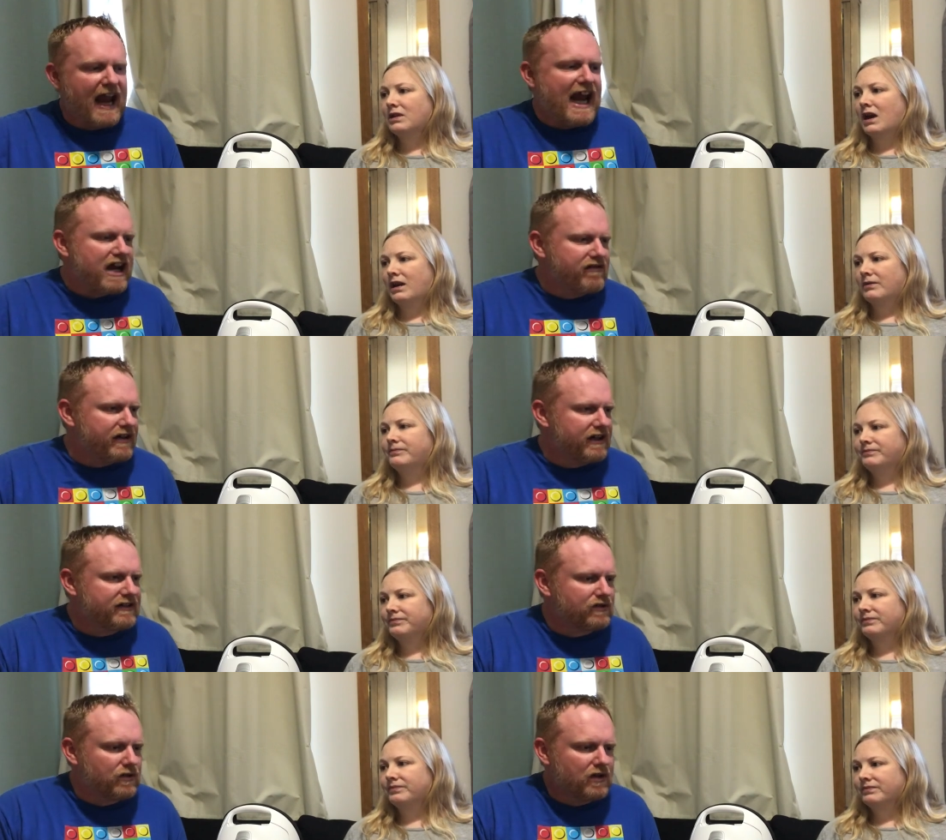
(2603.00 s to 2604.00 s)
Speaker 1: yeah.
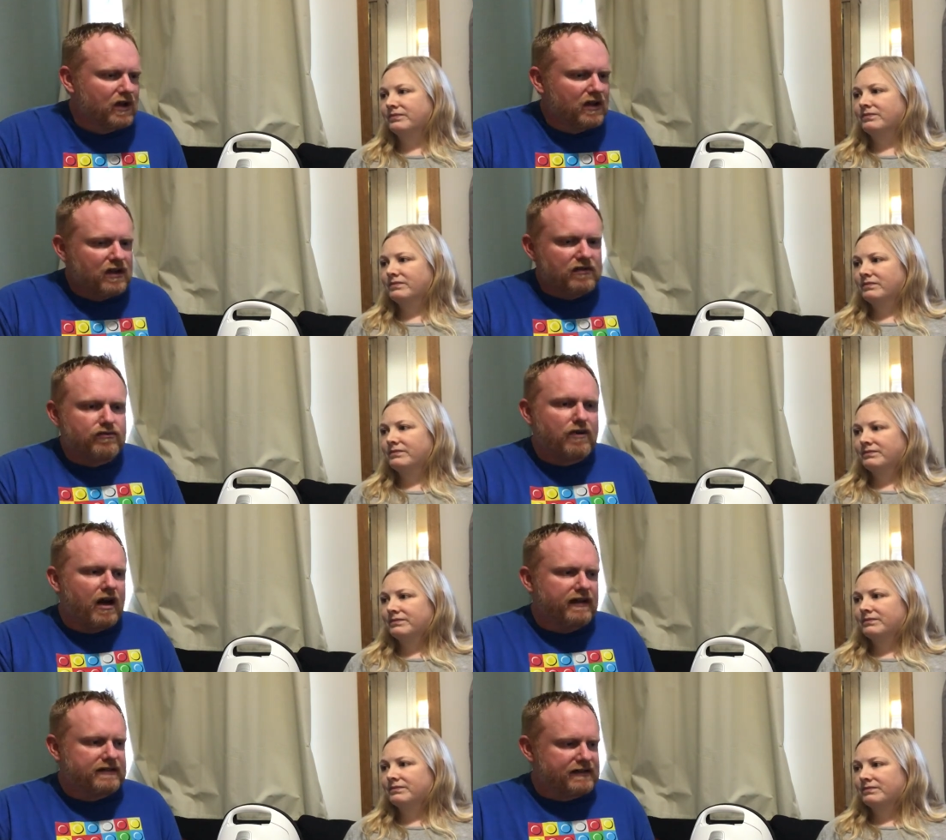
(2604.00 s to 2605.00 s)
areas or
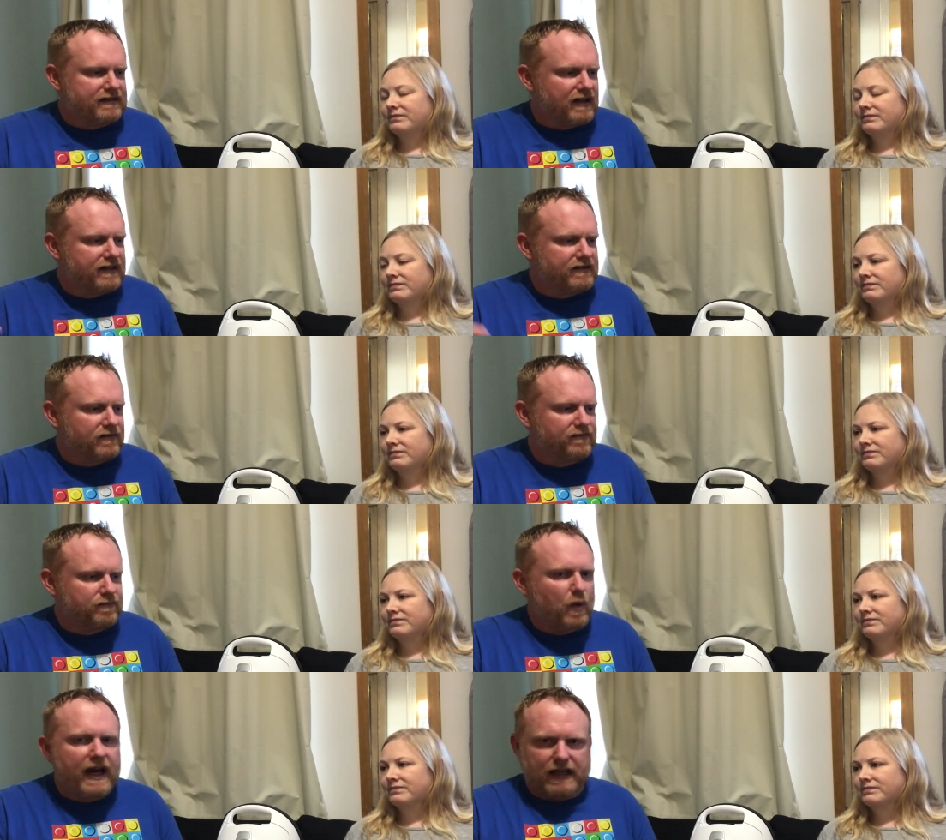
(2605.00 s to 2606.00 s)
rugs the size of
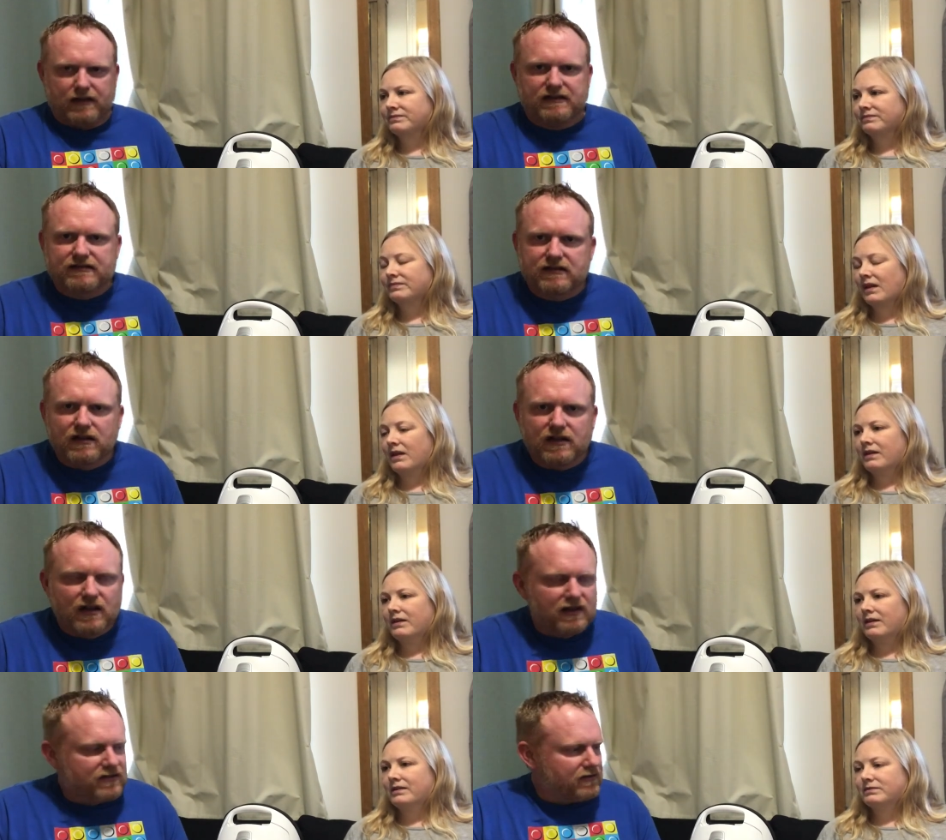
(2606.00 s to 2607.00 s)
whales.
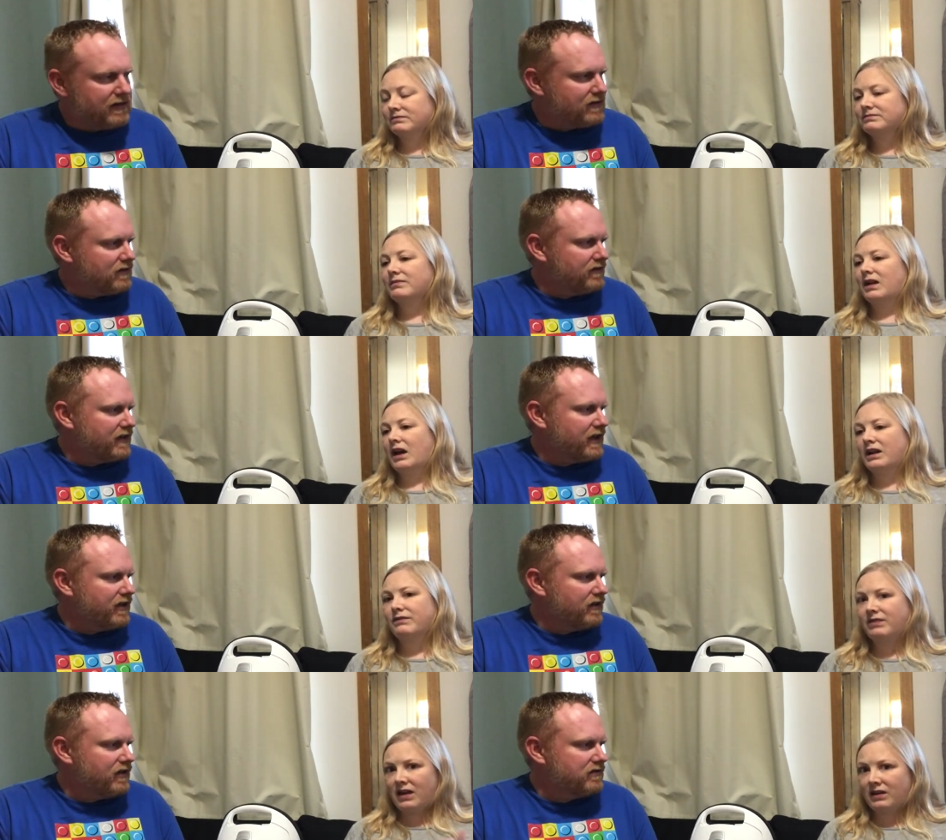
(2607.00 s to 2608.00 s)
So it's sort of like and
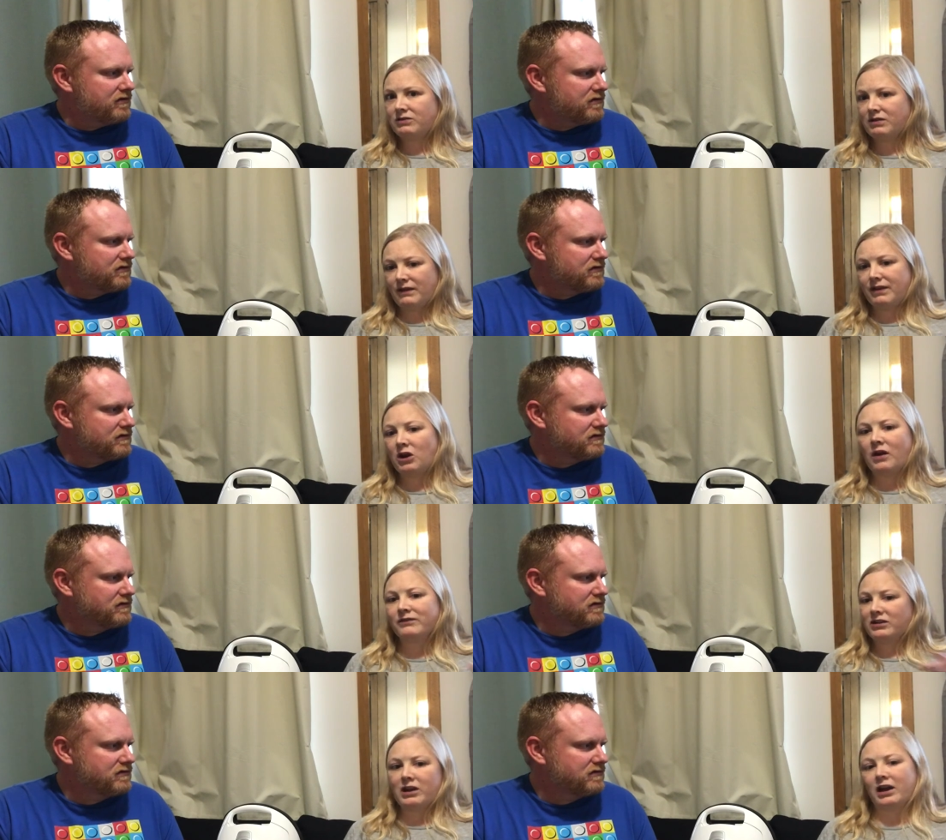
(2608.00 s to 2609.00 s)
if you they're know,
Speaker 2: if they're not
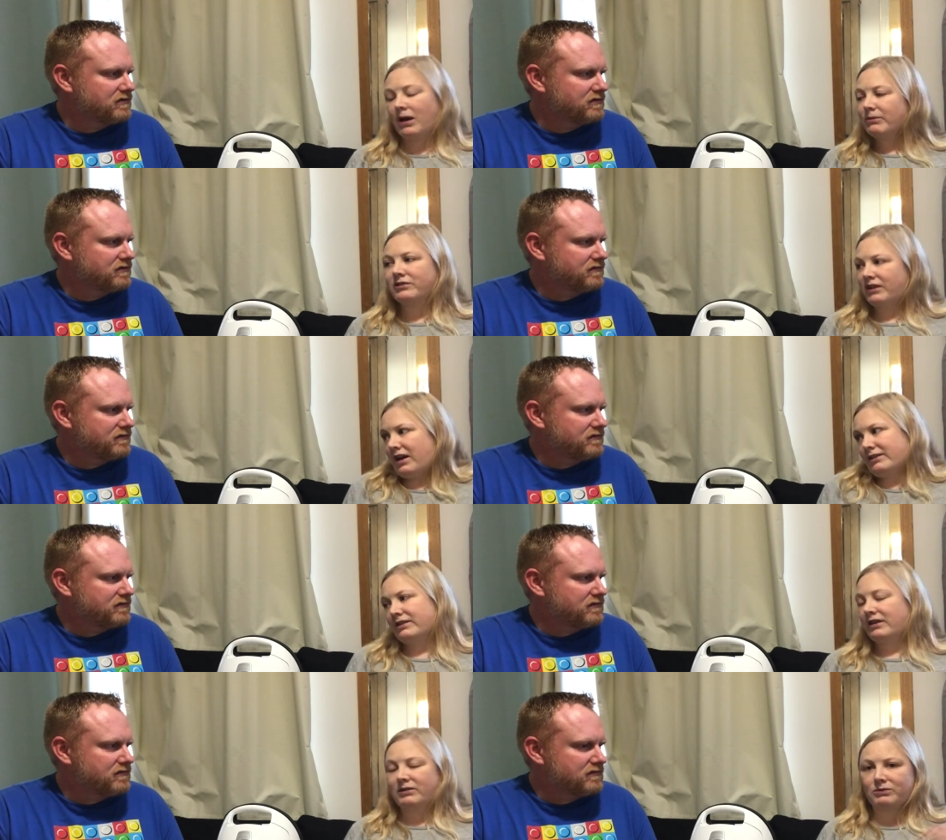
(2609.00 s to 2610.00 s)
having to lug it
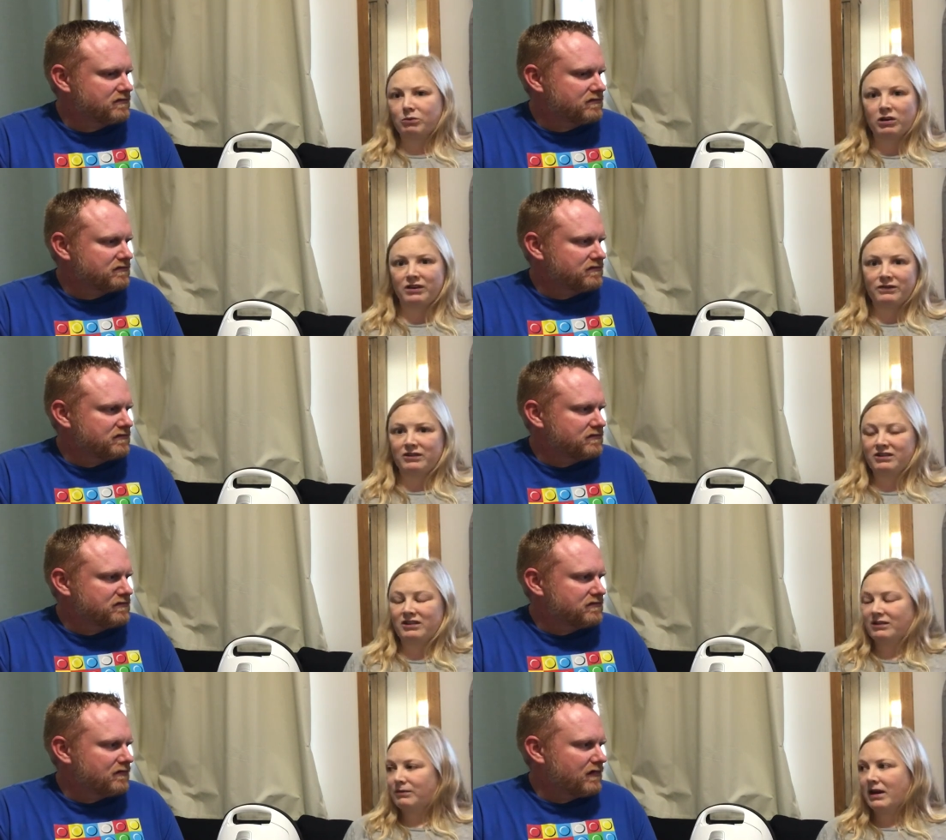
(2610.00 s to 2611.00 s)
upstairs, then what difference
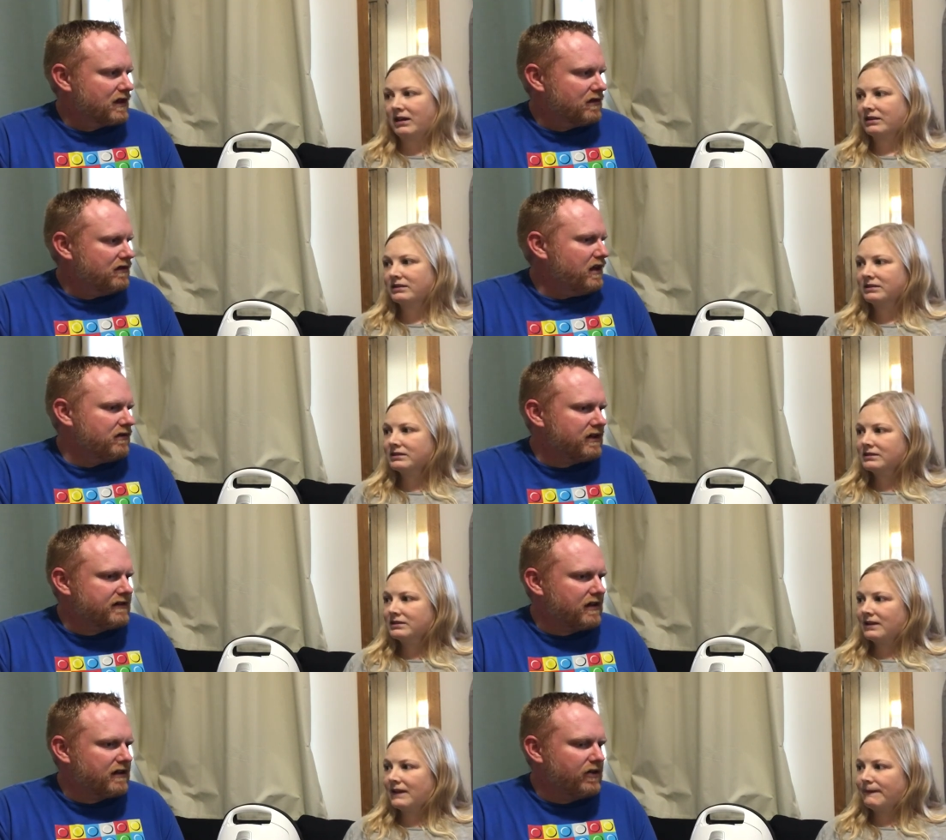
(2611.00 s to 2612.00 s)
does it make?
Speaker 1: Yeah, well,
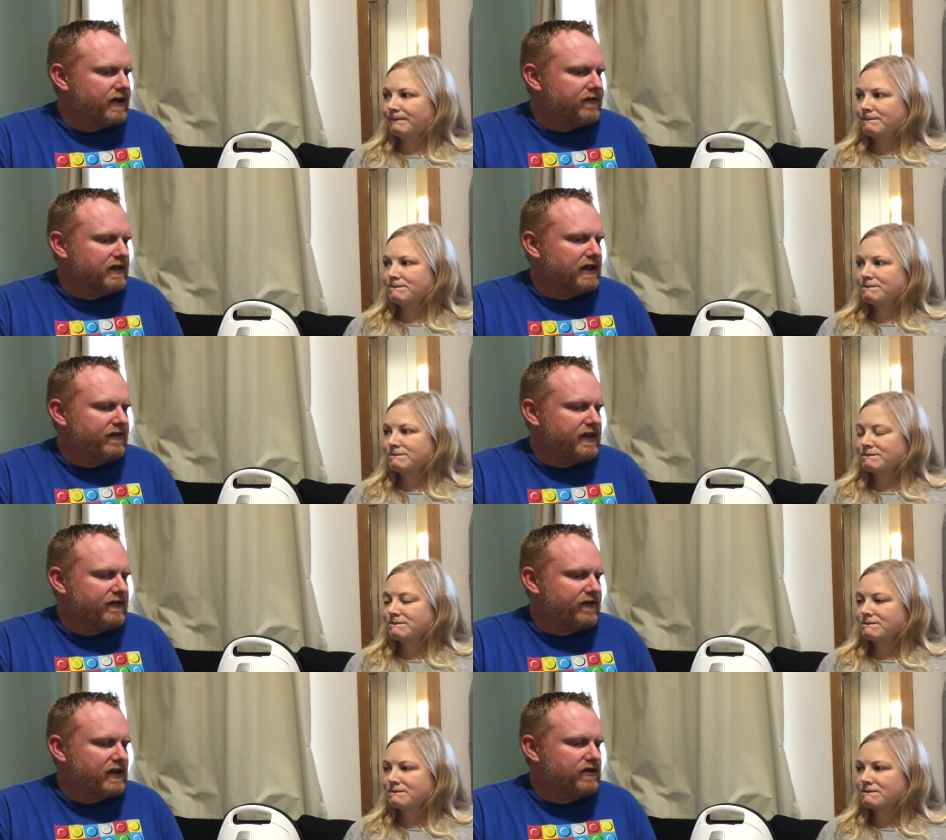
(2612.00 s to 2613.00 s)
exactly. Or even
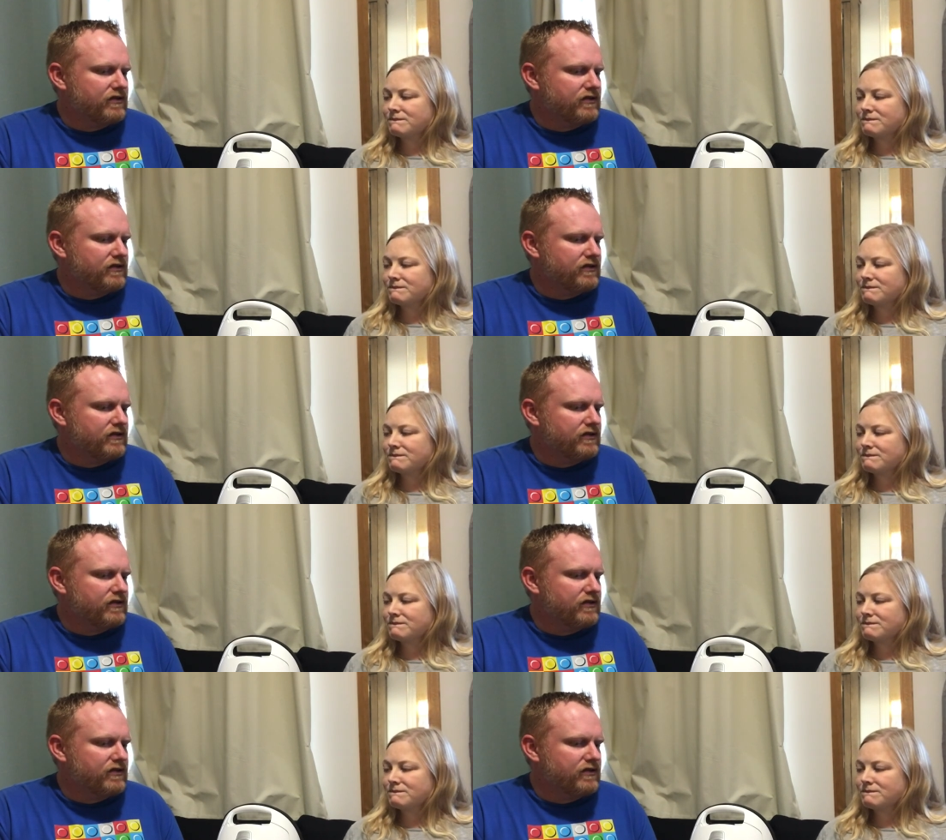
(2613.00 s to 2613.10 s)
even if they